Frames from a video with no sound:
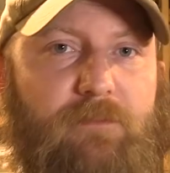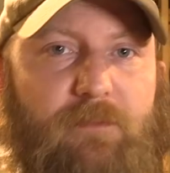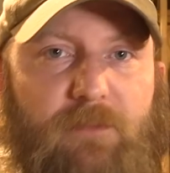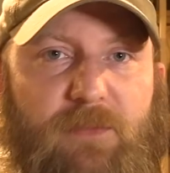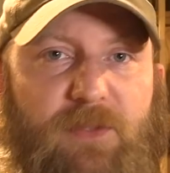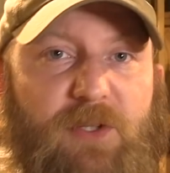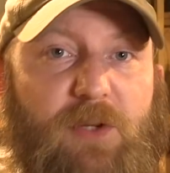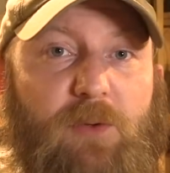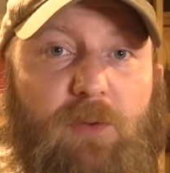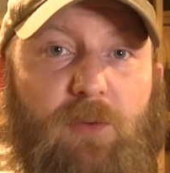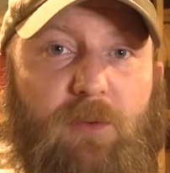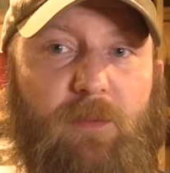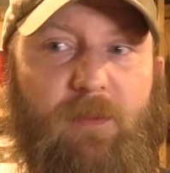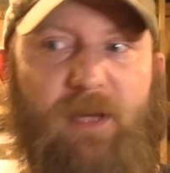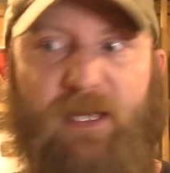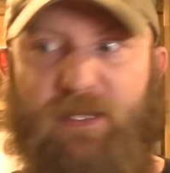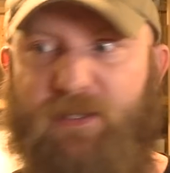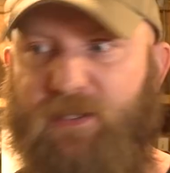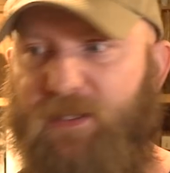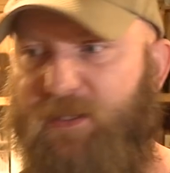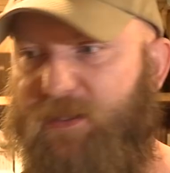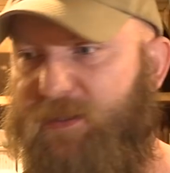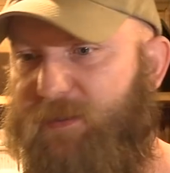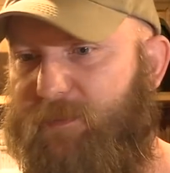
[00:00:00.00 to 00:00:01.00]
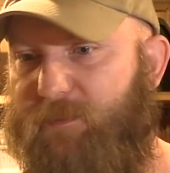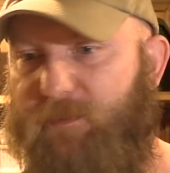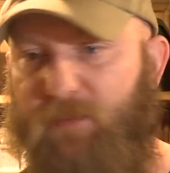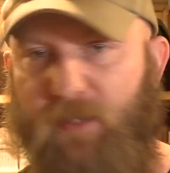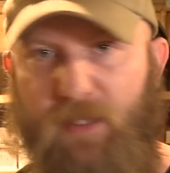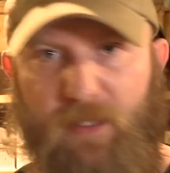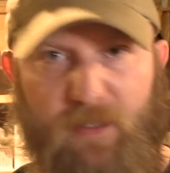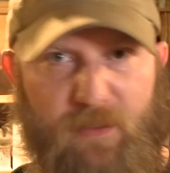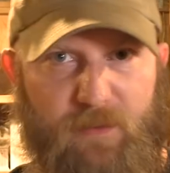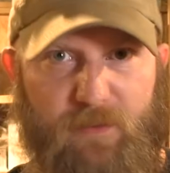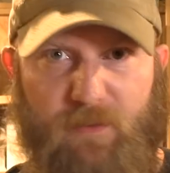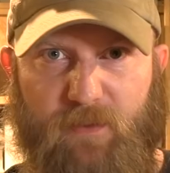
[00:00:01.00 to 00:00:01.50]
It's a cool message.
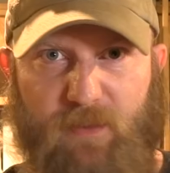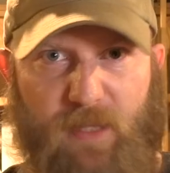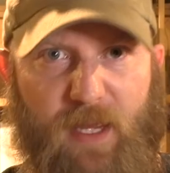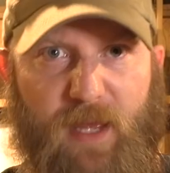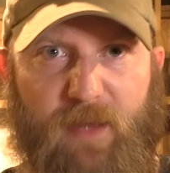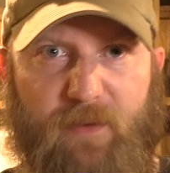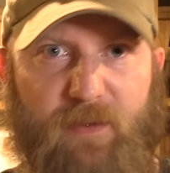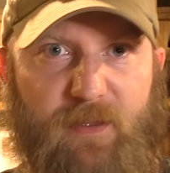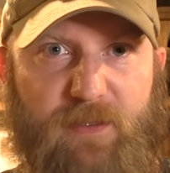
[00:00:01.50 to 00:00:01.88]
And yeah,